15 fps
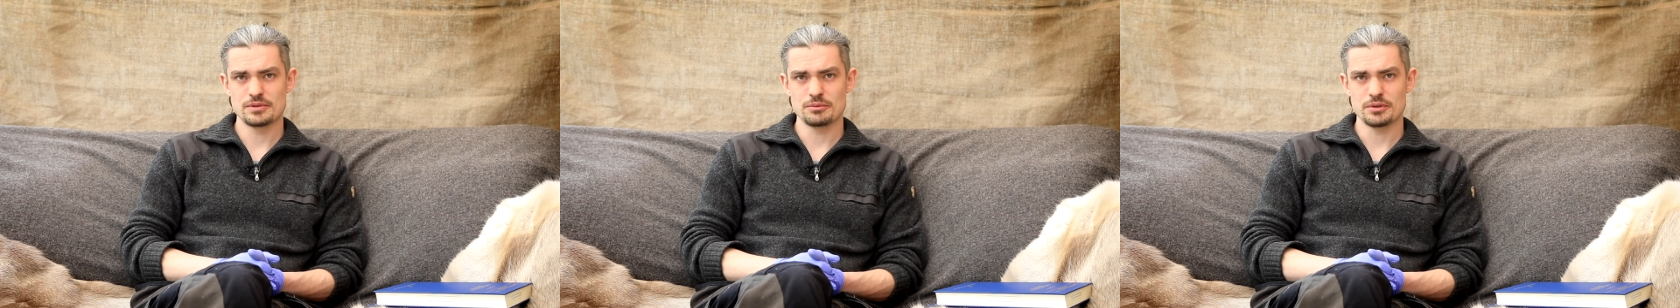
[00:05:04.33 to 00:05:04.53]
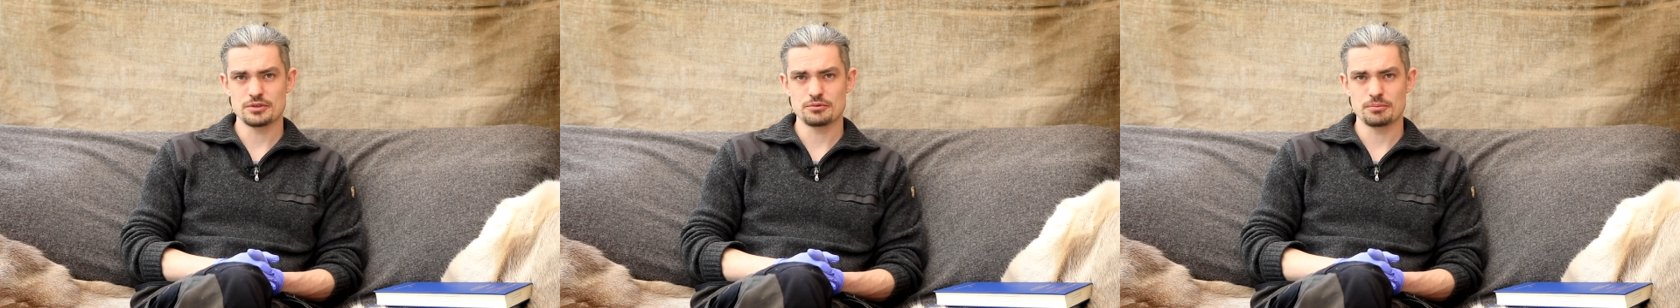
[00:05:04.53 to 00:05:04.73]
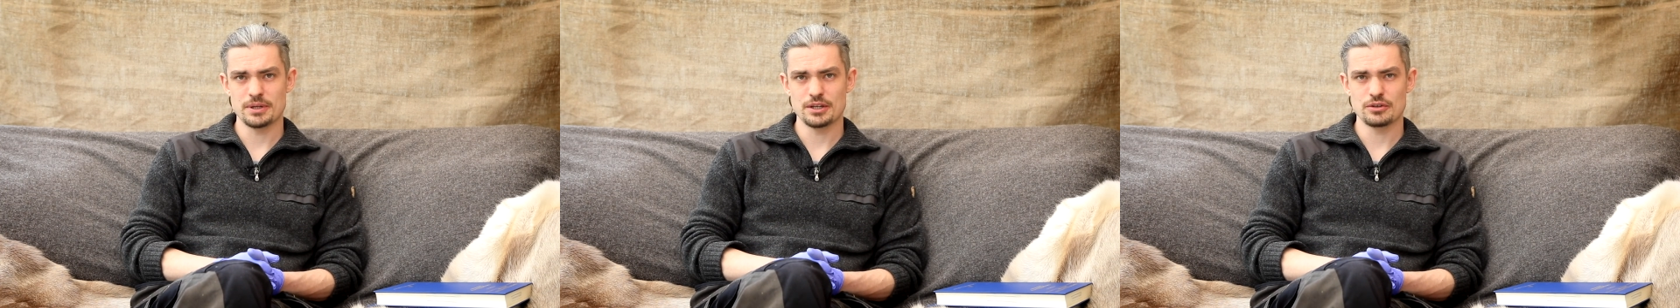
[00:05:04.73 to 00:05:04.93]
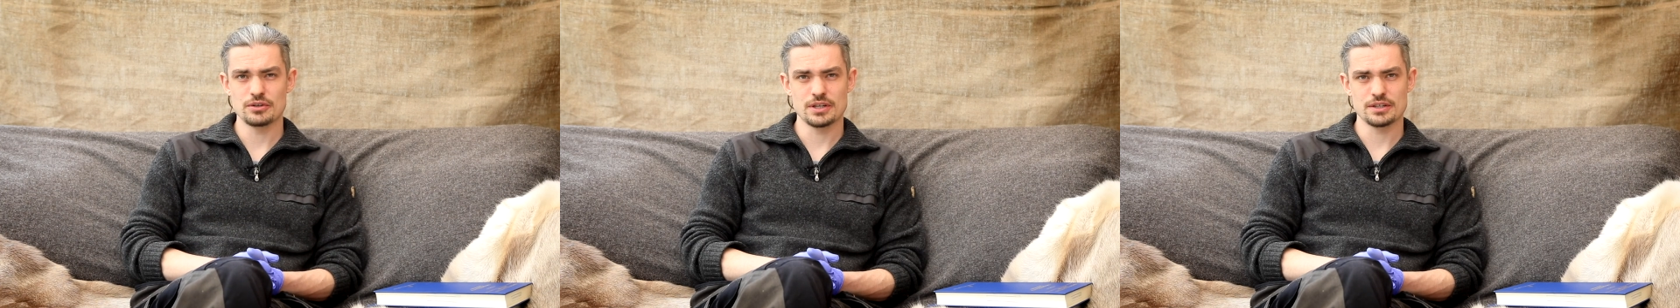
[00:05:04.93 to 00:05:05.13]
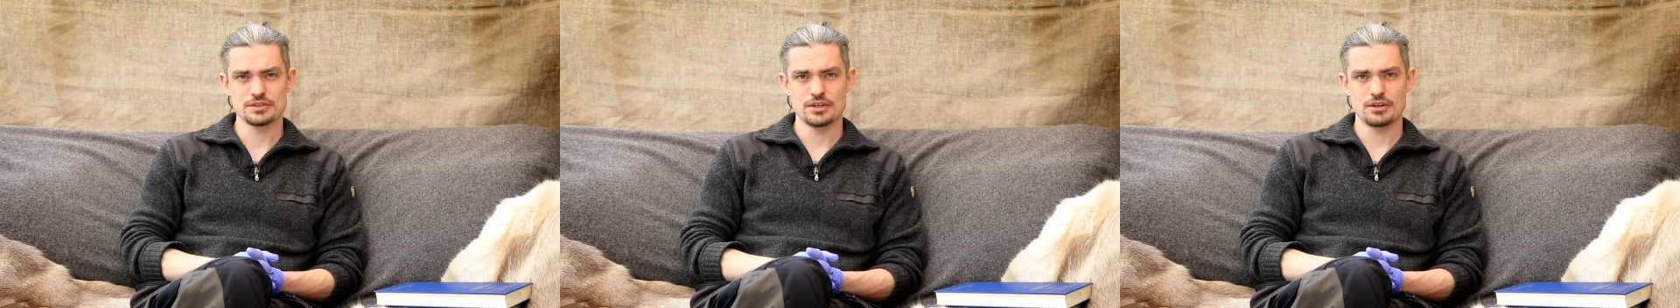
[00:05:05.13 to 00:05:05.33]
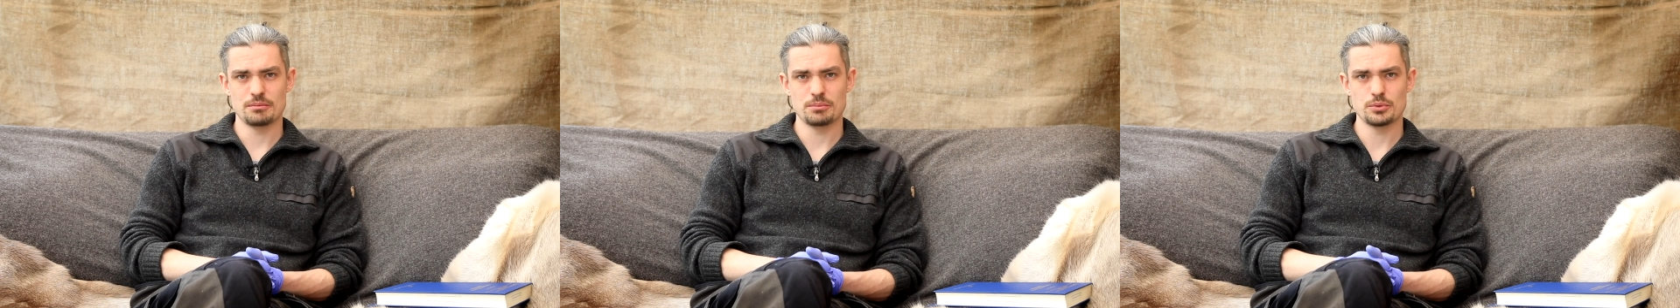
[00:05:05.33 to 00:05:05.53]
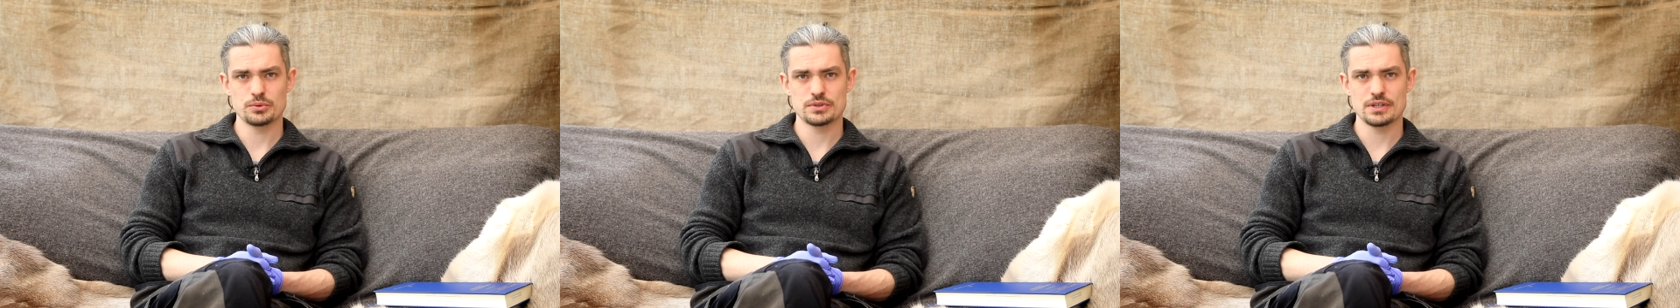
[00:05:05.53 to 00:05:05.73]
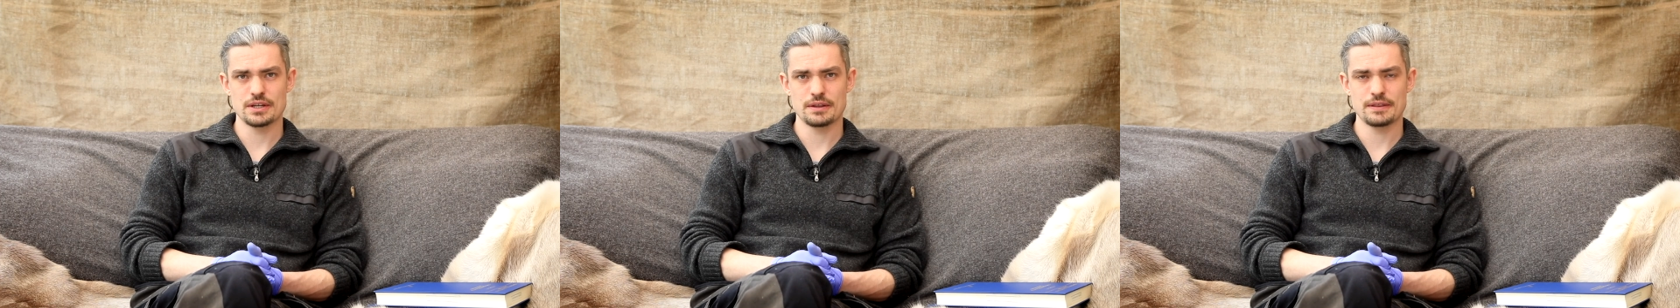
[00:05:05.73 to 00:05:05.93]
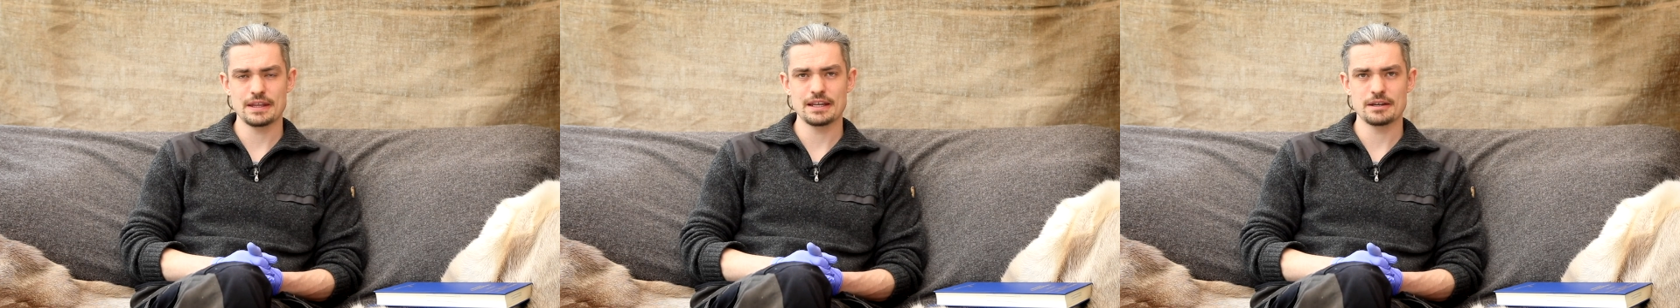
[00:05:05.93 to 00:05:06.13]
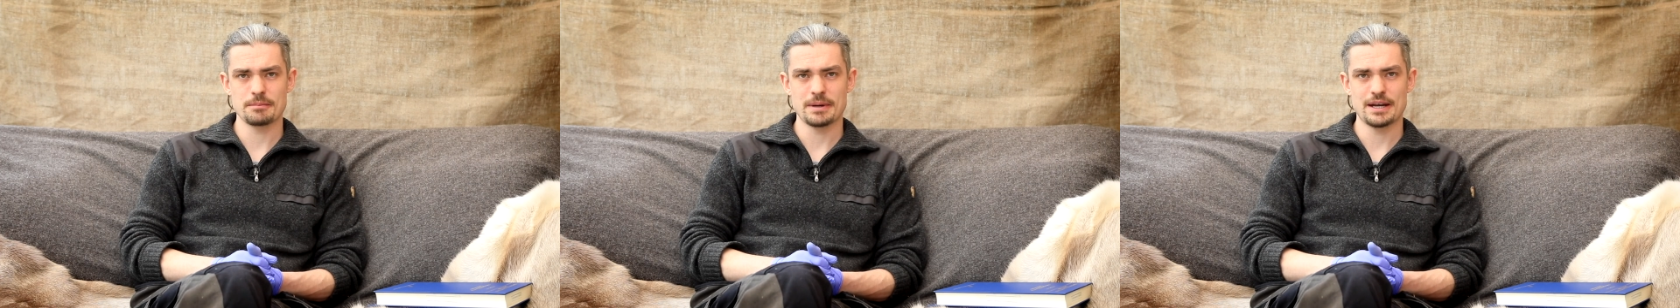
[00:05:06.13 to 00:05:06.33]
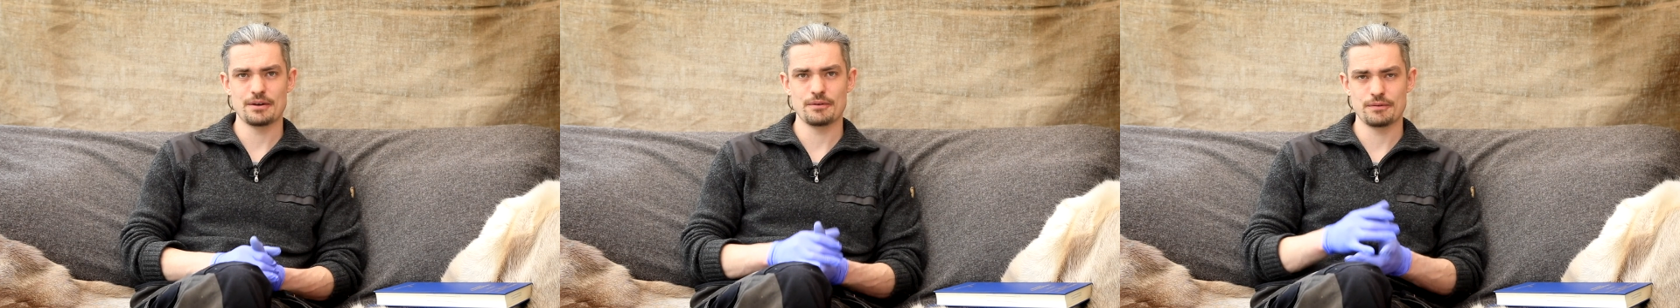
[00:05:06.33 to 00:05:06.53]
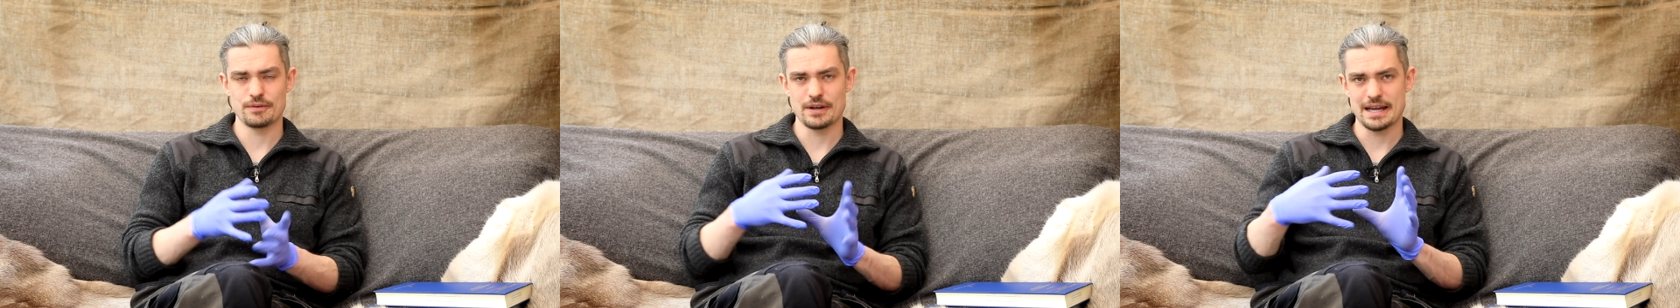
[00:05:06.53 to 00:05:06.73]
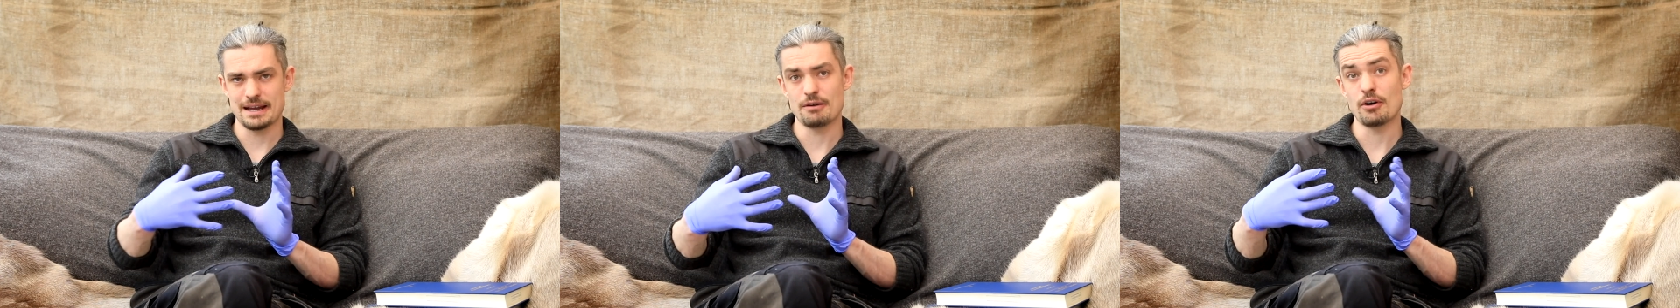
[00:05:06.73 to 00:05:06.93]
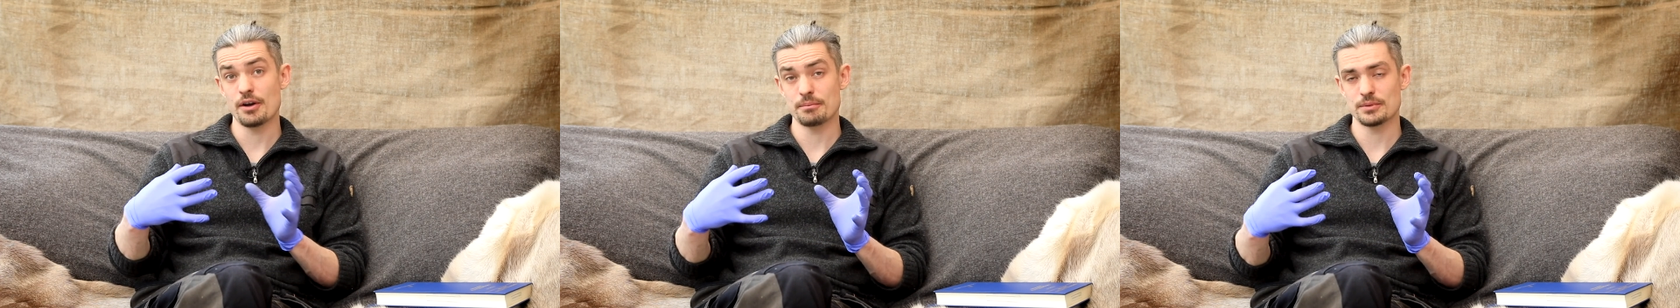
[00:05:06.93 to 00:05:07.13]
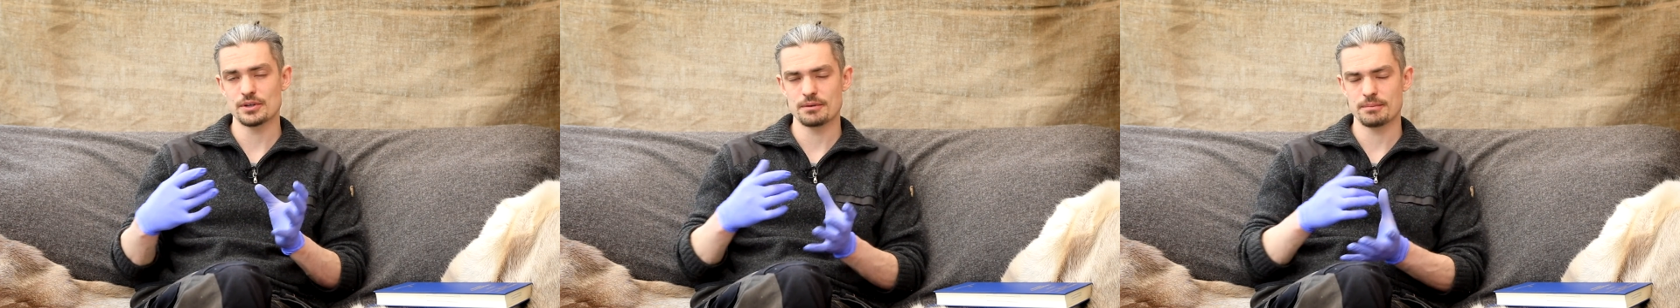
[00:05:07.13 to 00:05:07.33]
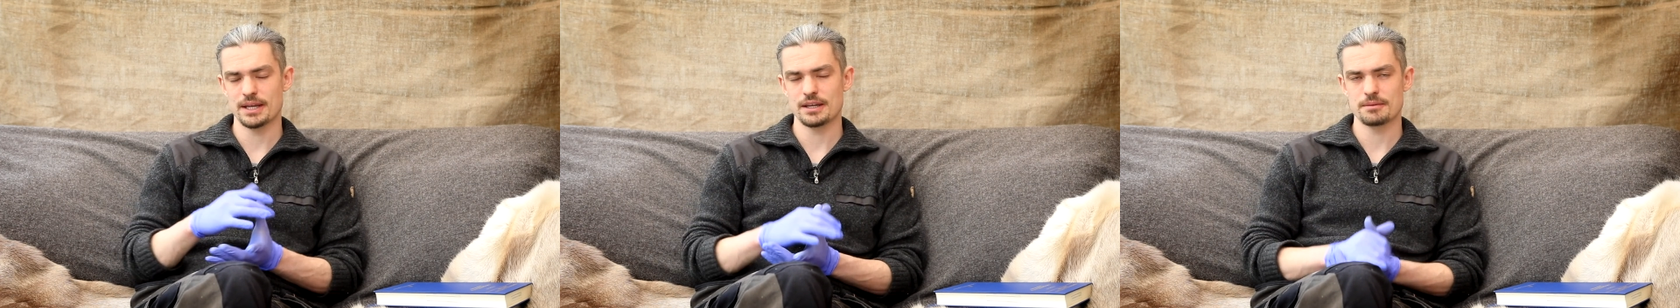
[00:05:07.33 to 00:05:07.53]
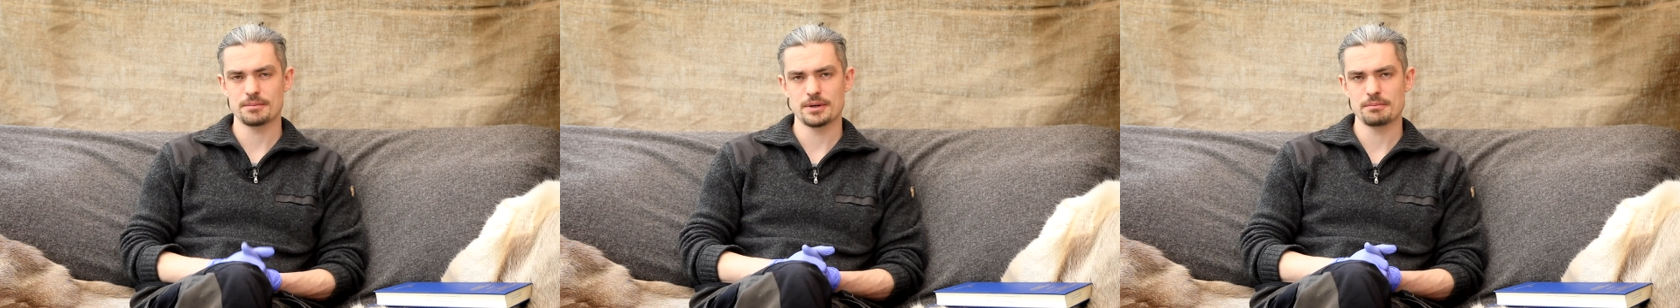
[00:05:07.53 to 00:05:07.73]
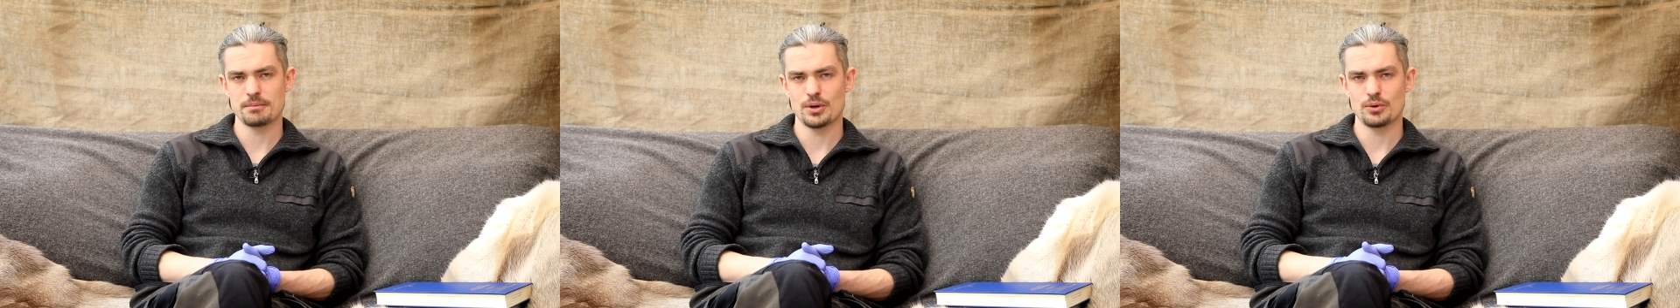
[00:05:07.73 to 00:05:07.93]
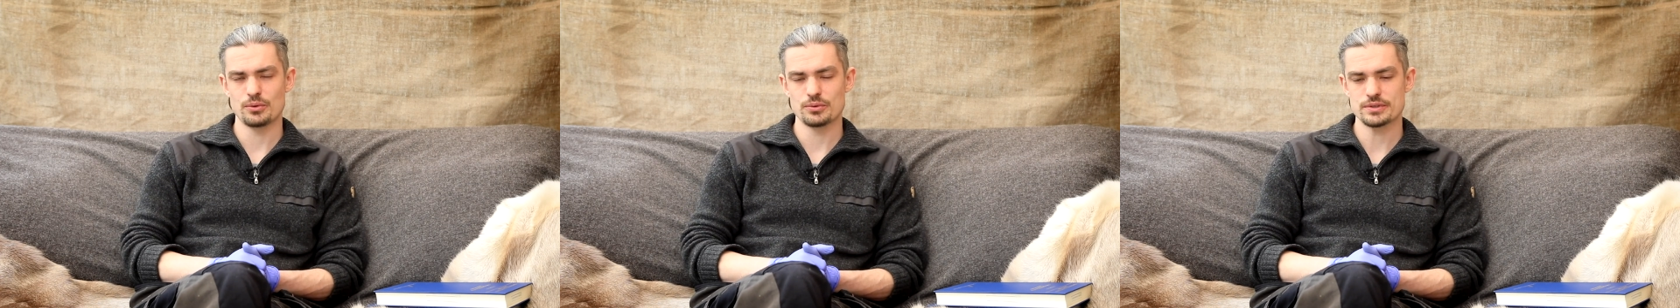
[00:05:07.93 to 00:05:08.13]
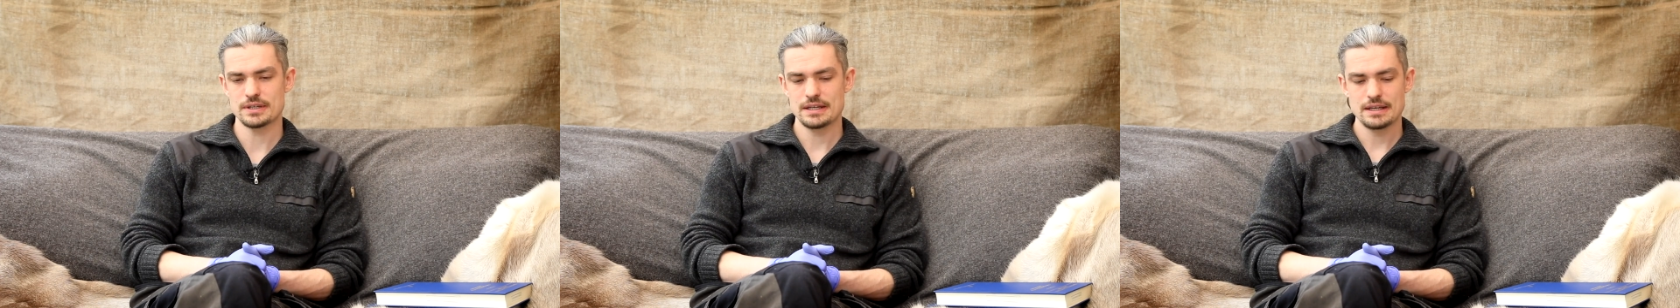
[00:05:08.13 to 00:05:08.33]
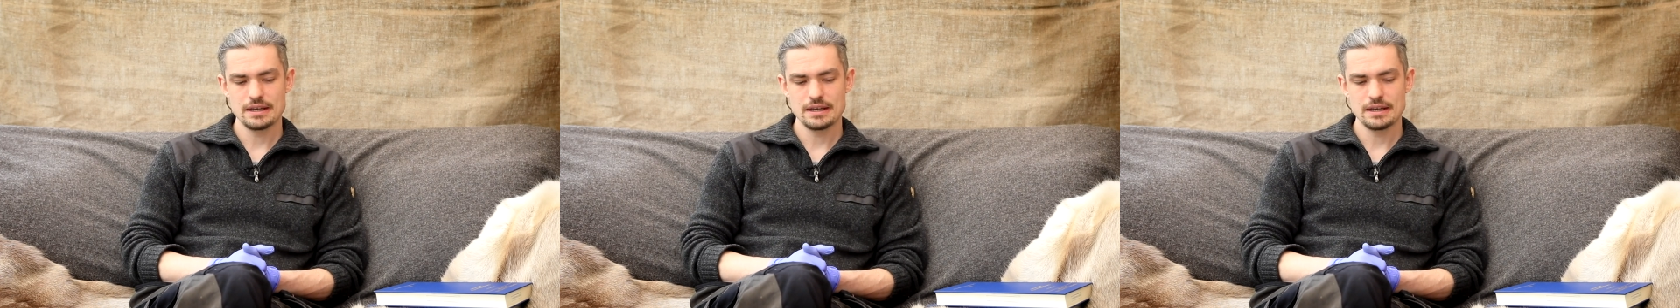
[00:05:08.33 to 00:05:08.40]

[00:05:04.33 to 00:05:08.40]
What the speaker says: which will be a good example to think about for how I'm going to make my mould.